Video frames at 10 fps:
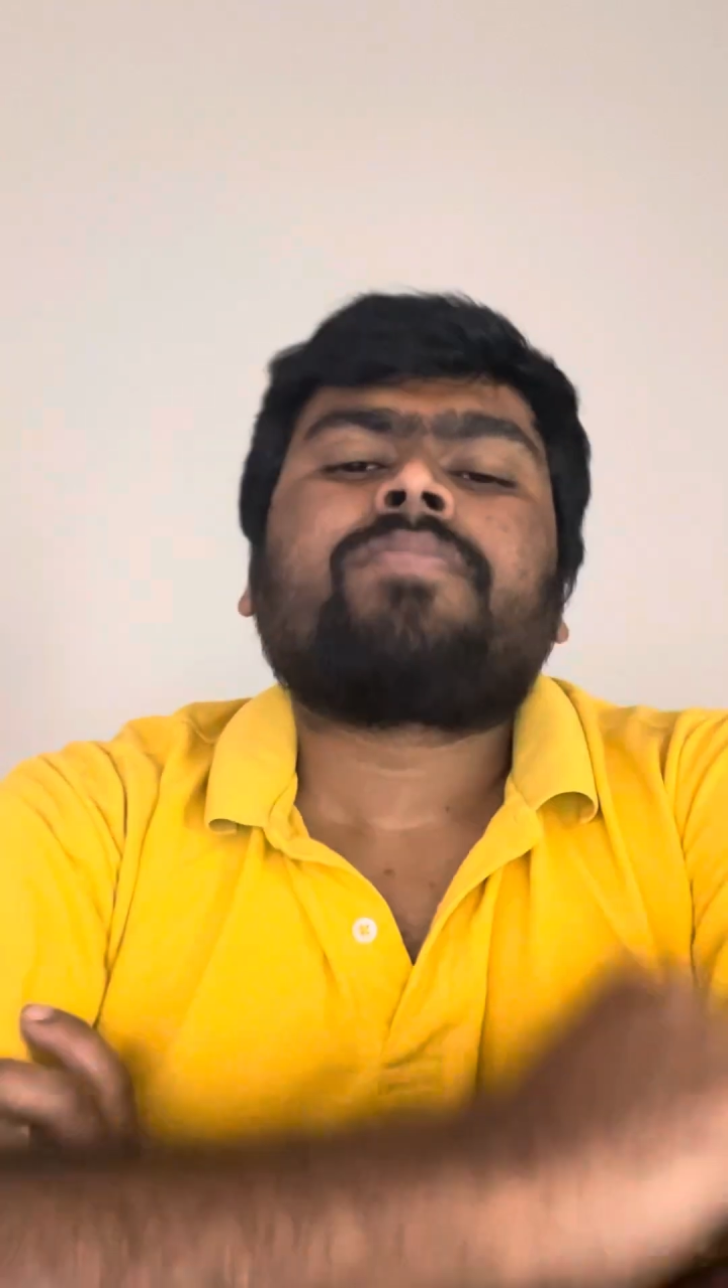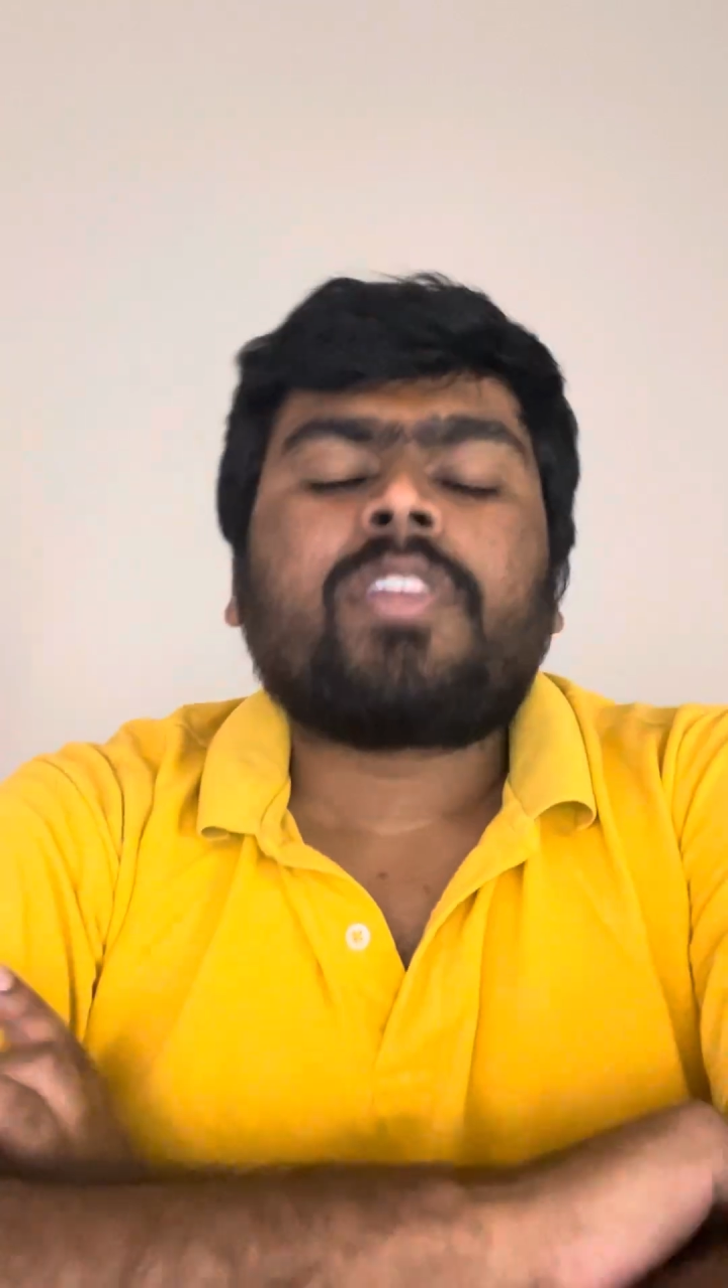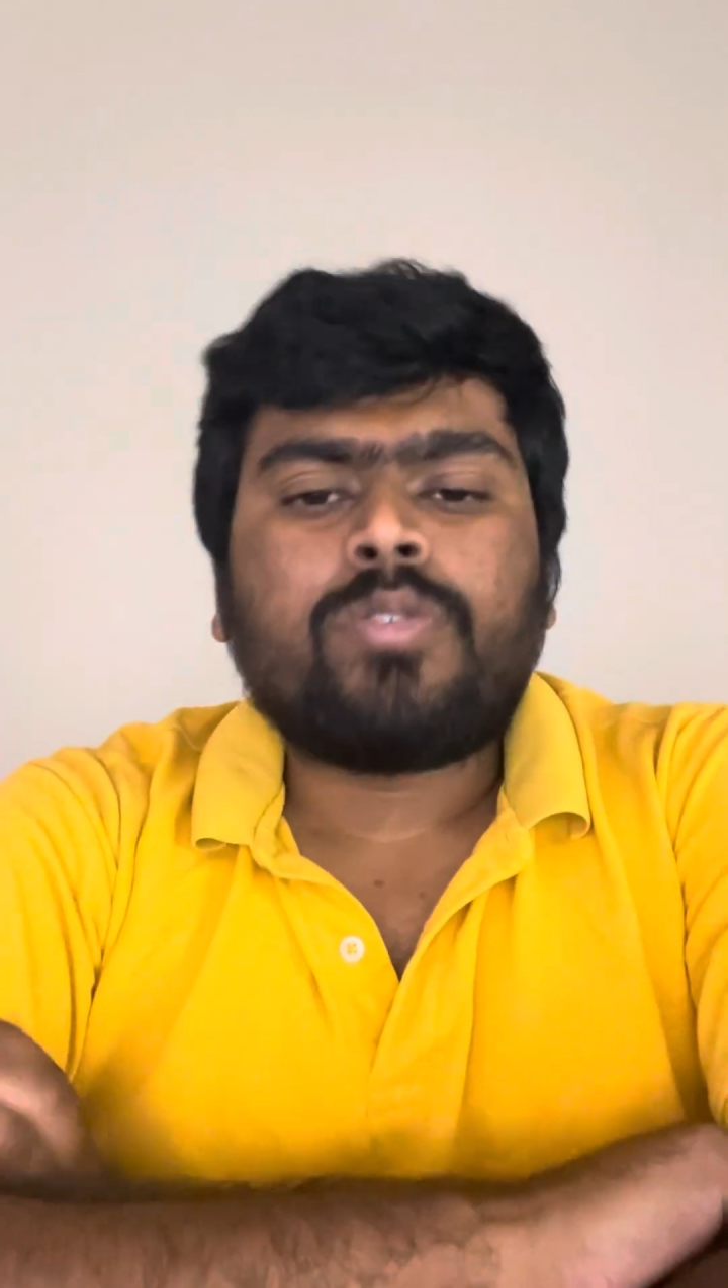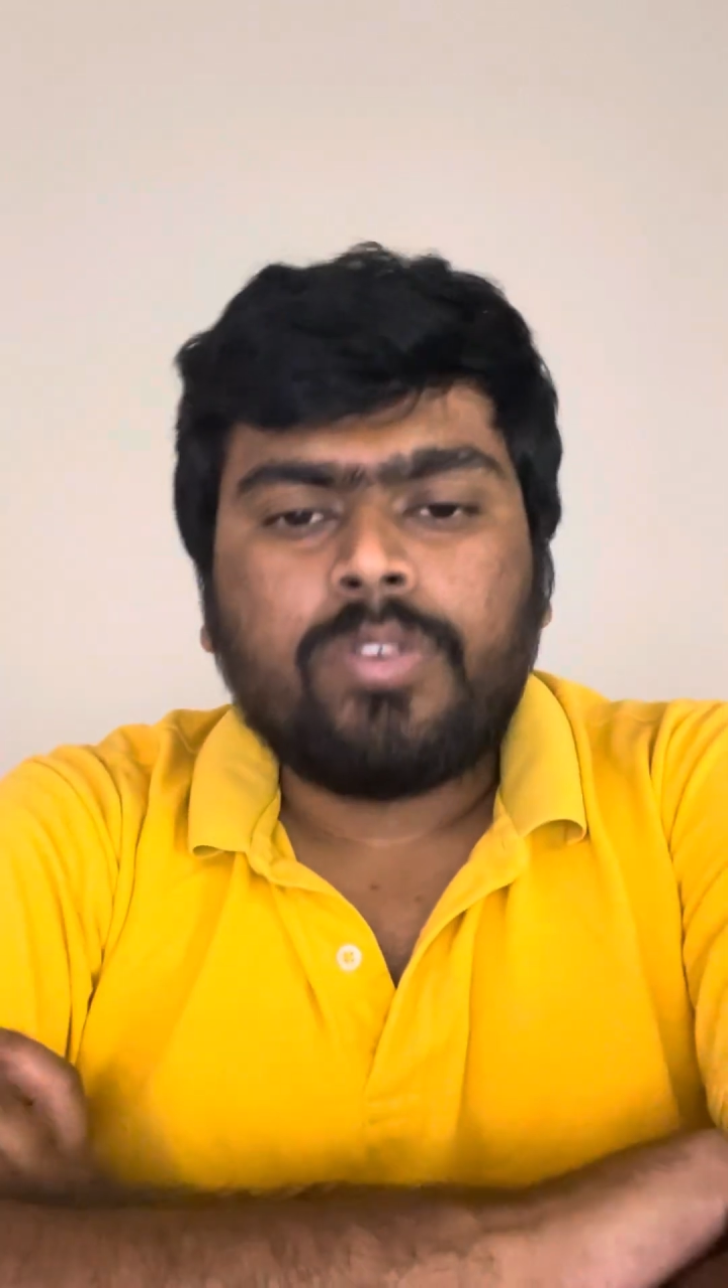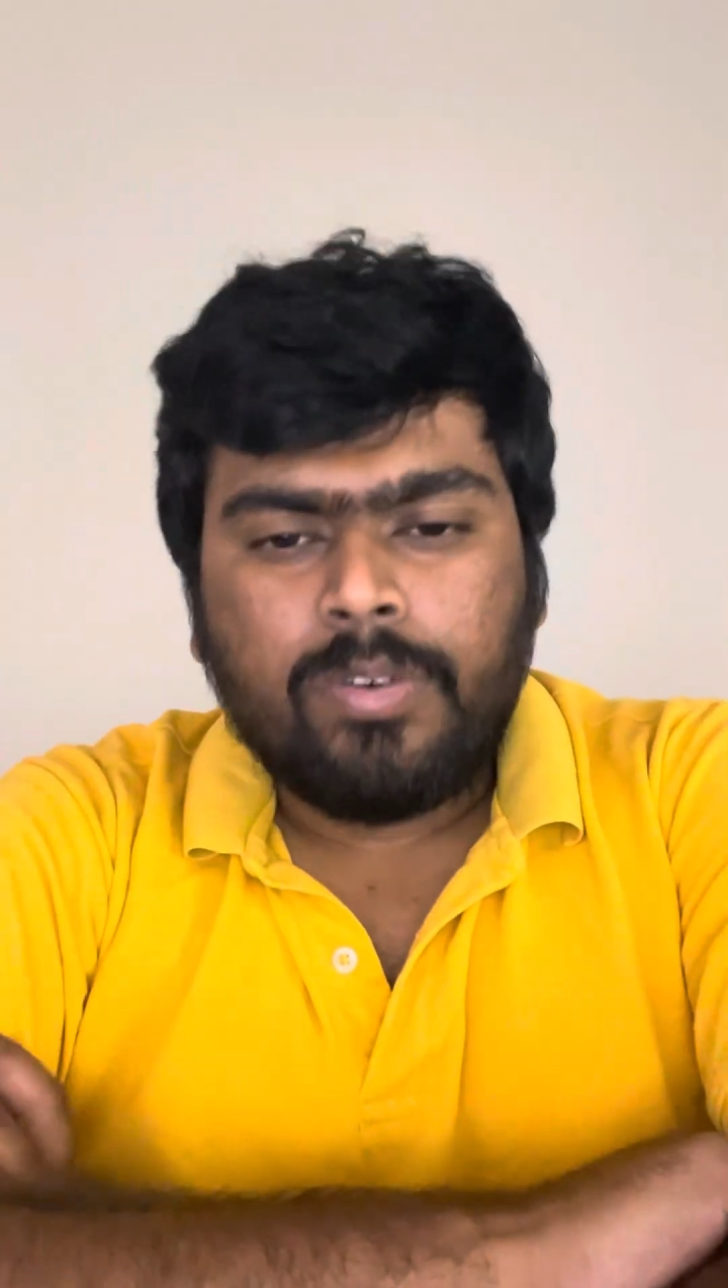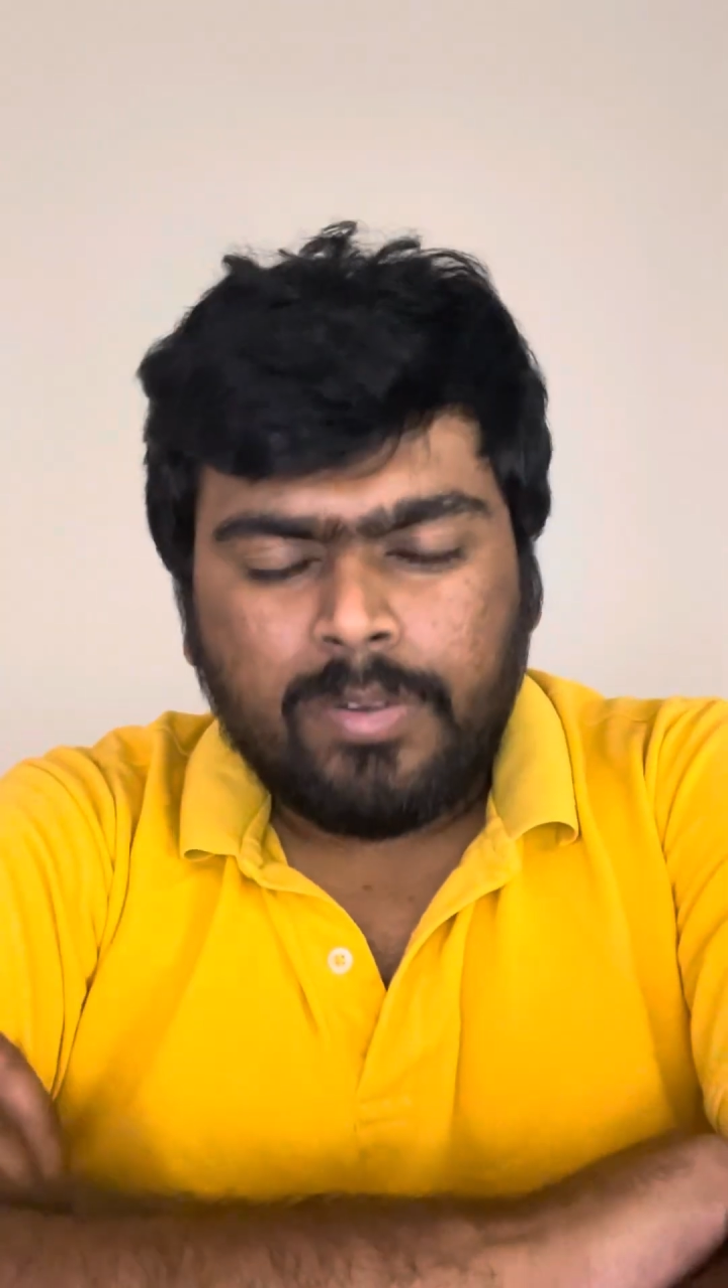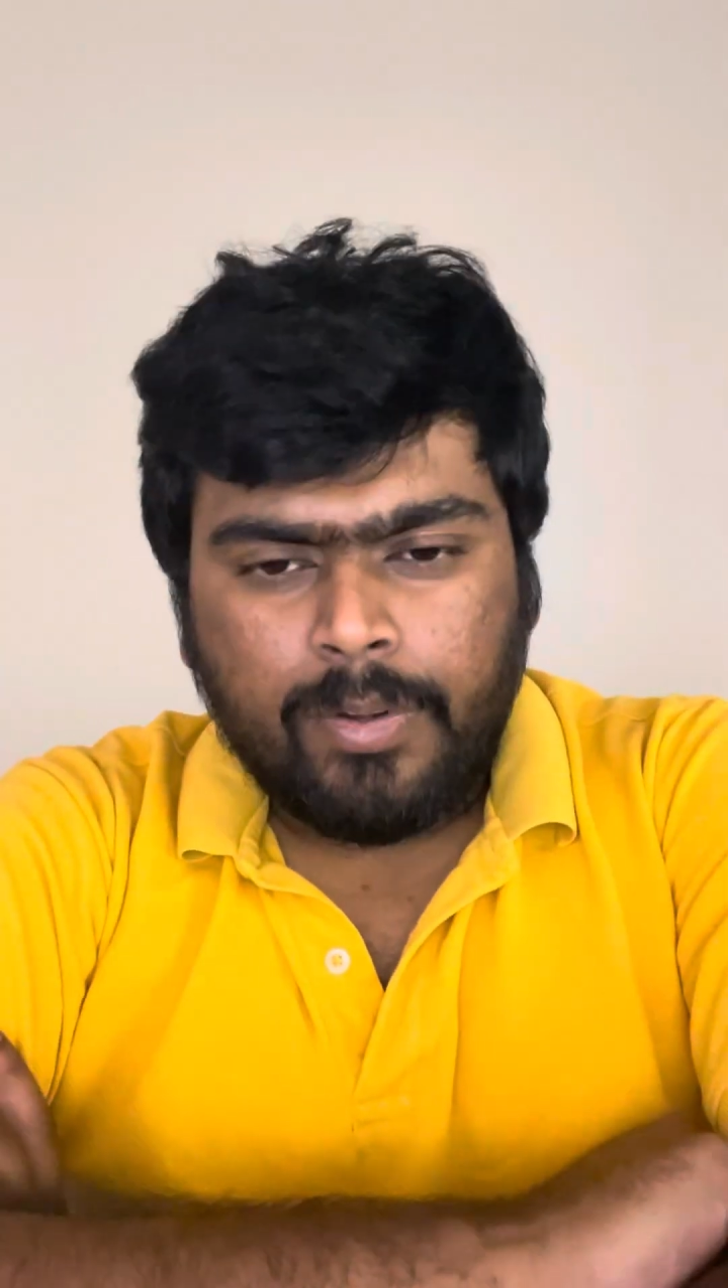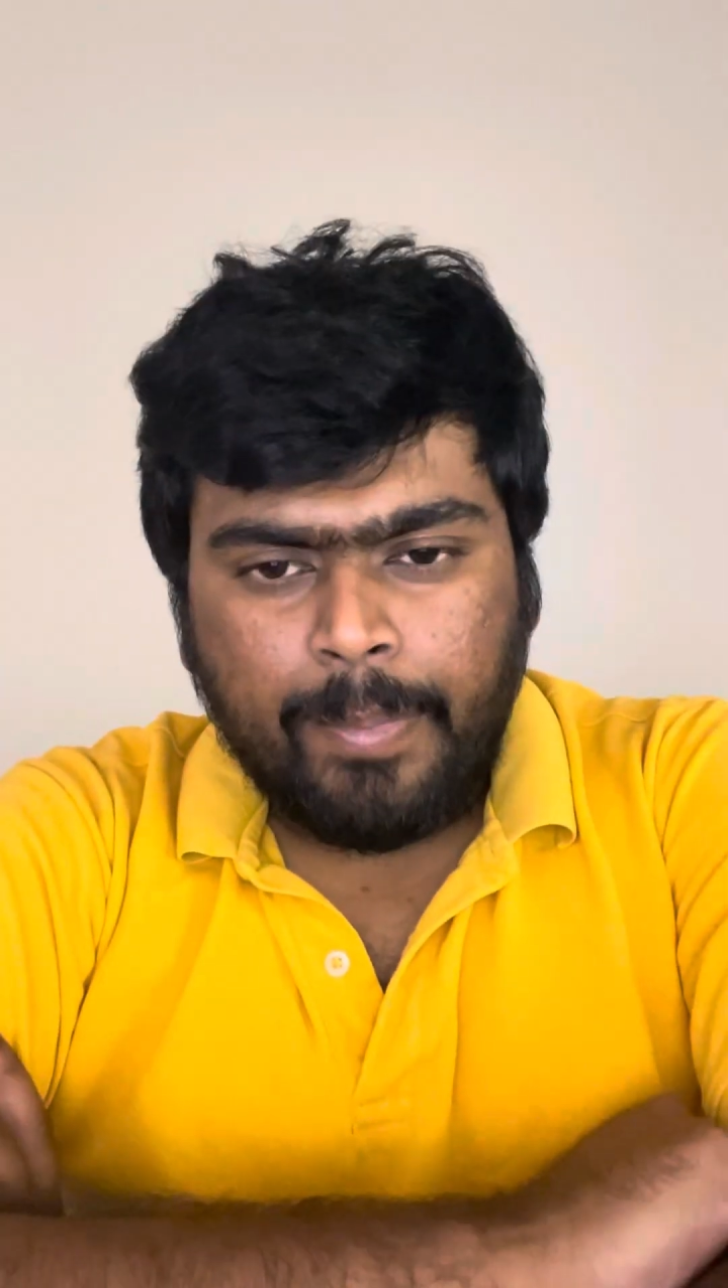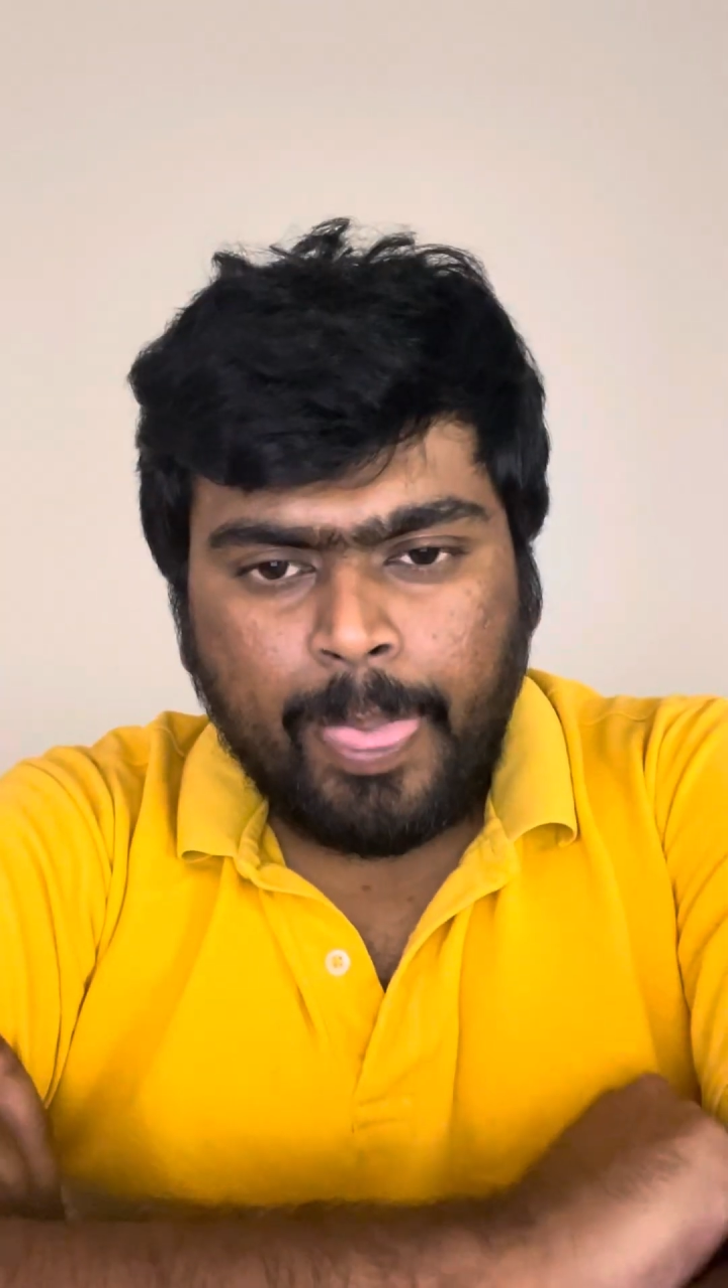So